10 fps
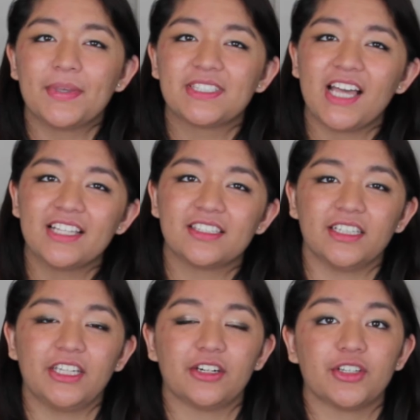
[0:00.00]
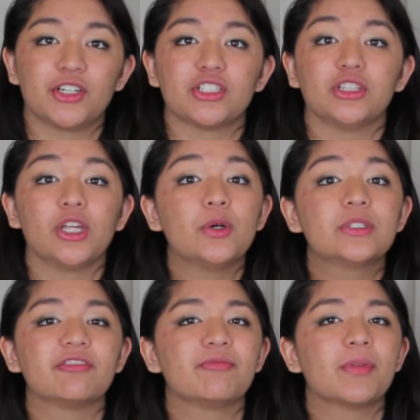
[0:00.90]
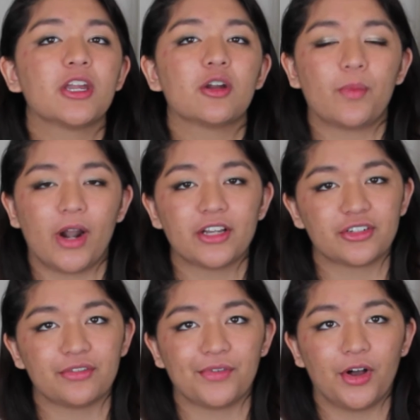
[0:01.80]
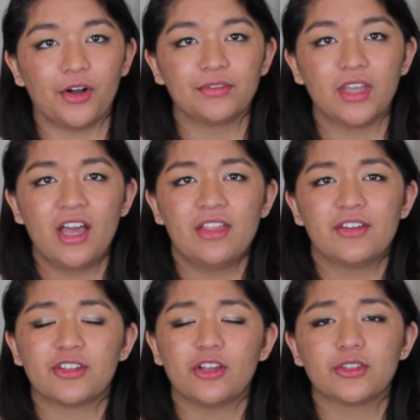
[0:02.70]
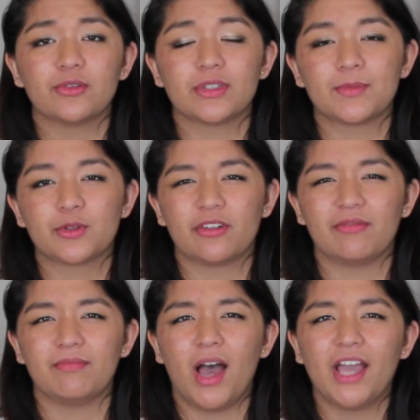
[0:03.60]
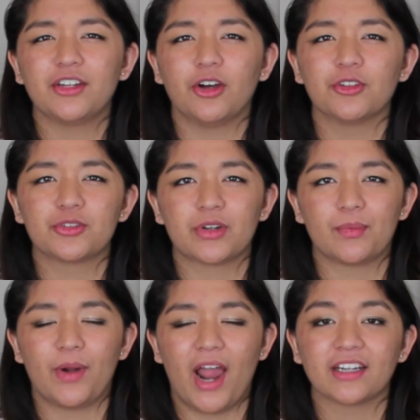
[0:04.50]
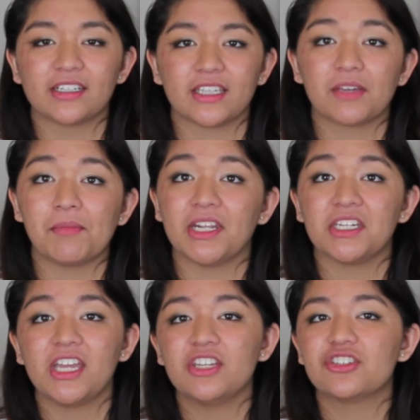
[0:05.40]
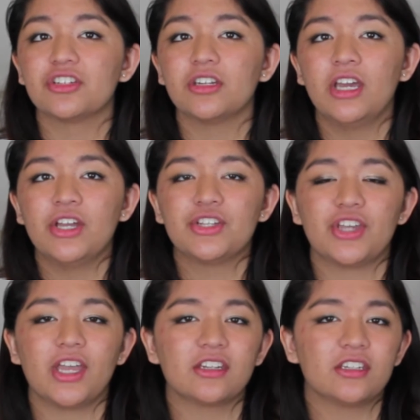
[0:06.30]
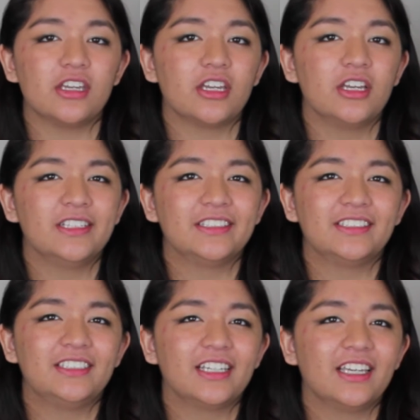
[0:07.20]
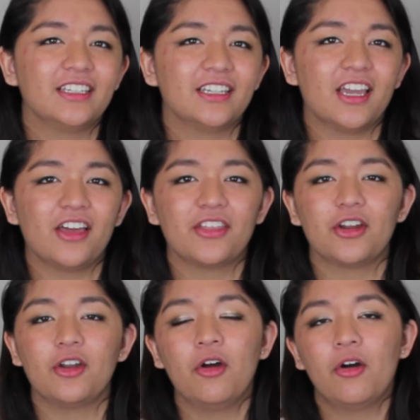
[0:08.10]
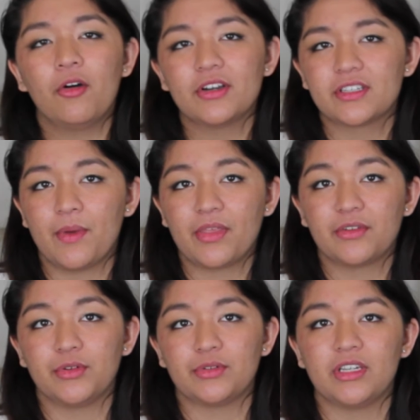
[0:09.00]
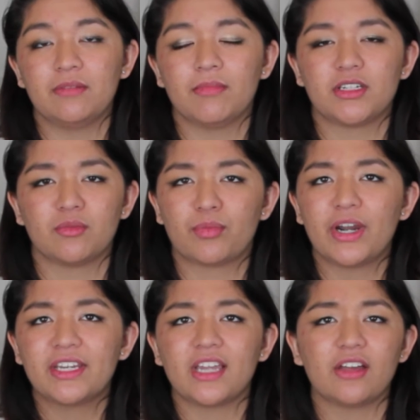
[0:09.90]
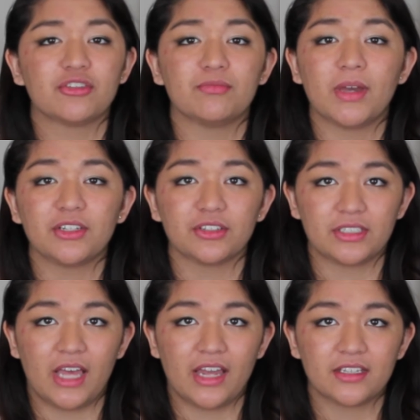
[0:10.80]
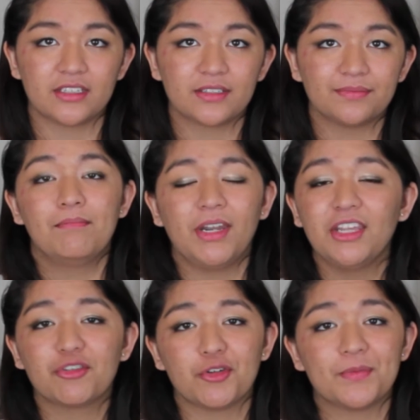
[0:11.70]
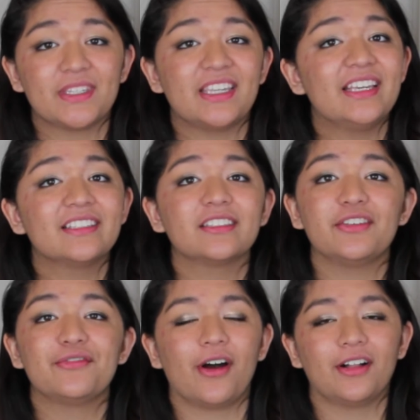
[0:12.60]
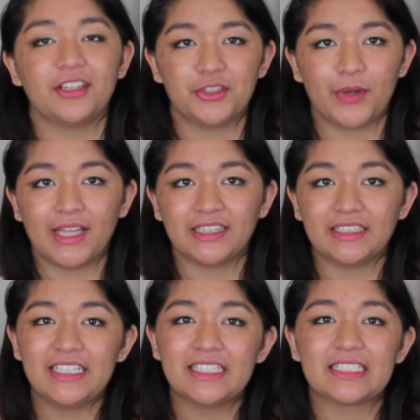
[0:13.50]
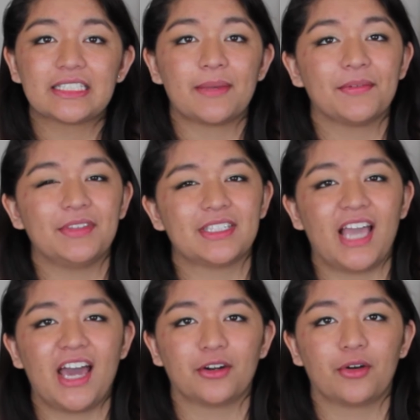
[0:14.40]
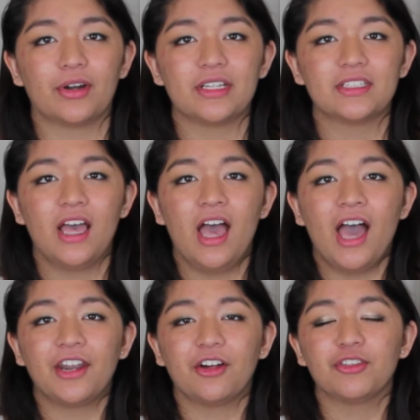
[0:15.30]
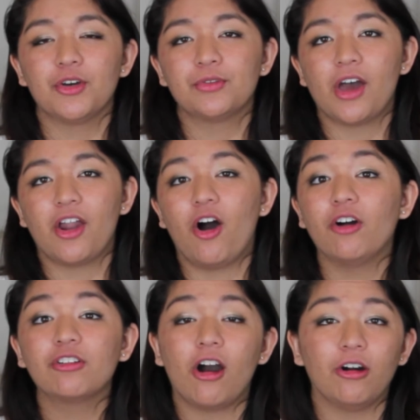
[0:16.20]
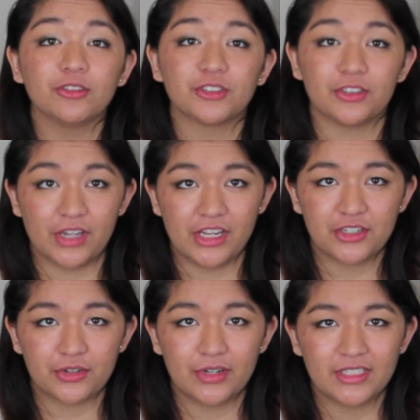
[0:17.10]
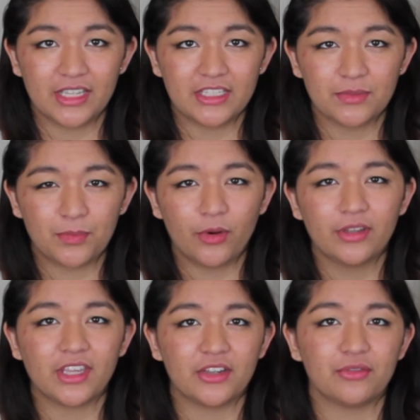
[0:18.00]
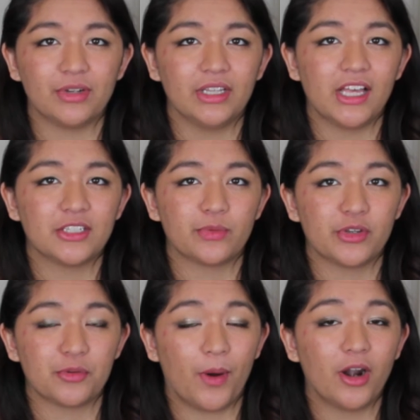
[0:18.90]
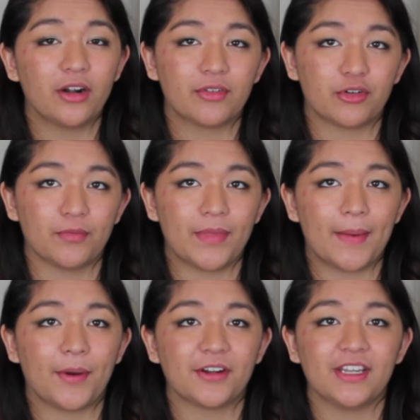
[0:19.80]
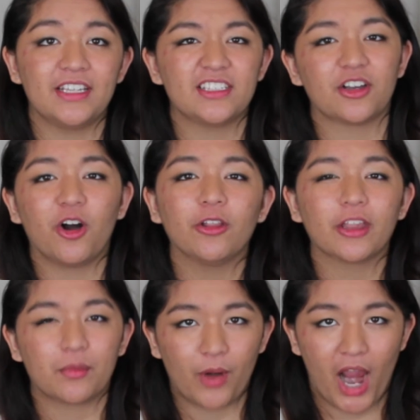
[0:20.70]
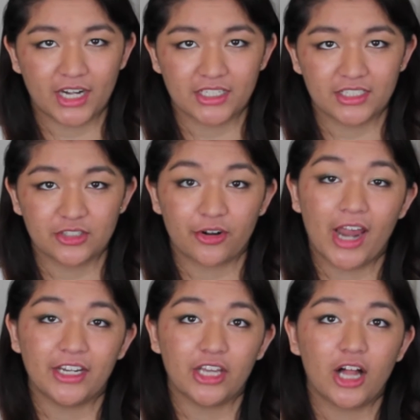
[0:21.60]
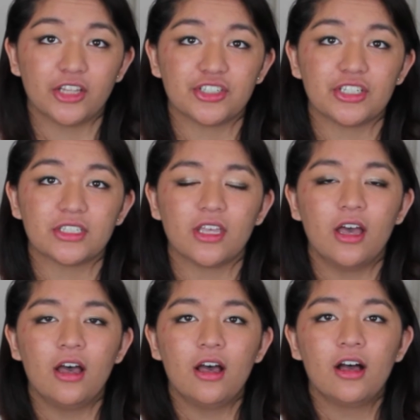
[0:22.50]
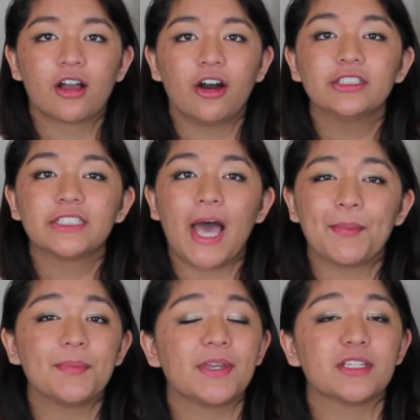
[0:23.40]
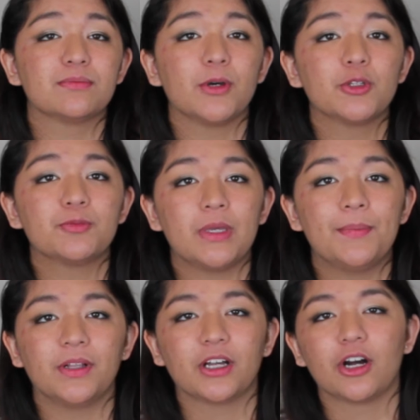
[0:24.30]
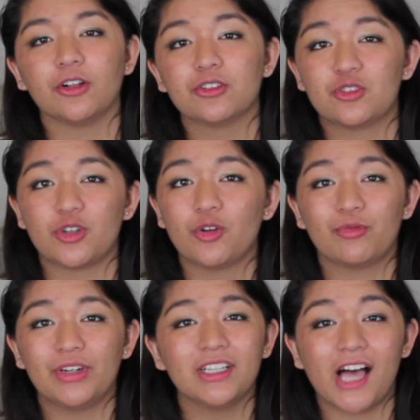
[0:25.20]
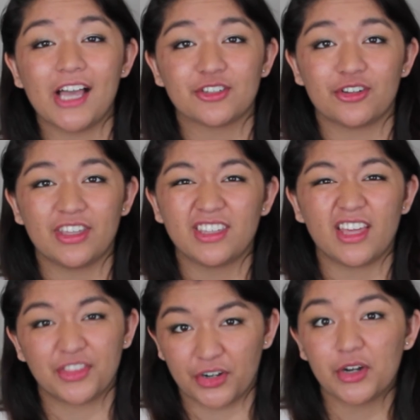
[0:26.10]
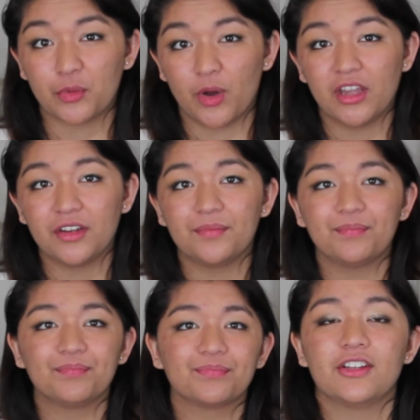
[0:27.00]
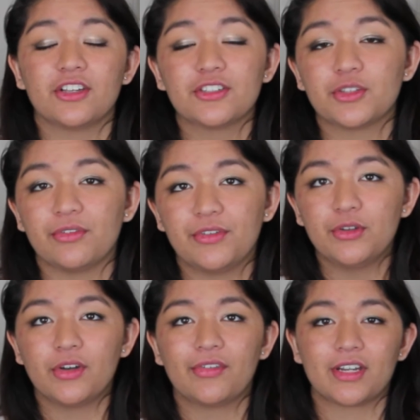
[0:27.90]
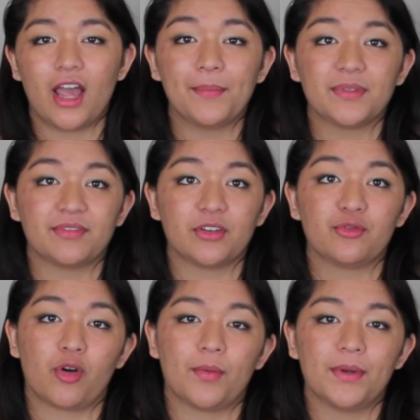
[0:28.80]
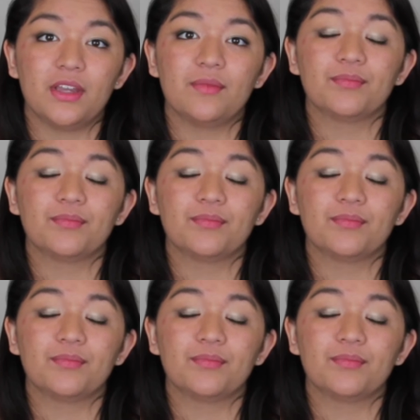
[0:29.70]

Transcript: Besides the leader, there's loads of peer pressure involved. There's also some sort of mind-altering practice like meditation, chanting, singing together, or some other routine meant to break down your mental status. Many groups easily fall into at least some of these categories, and although not all cults are dangerous, it's important that you realize when you're part of a group that partakes in cult-like practices or ideologies. Cults happen because most people in cults don't realize or think that they're in one. There's also a few different types of conformity.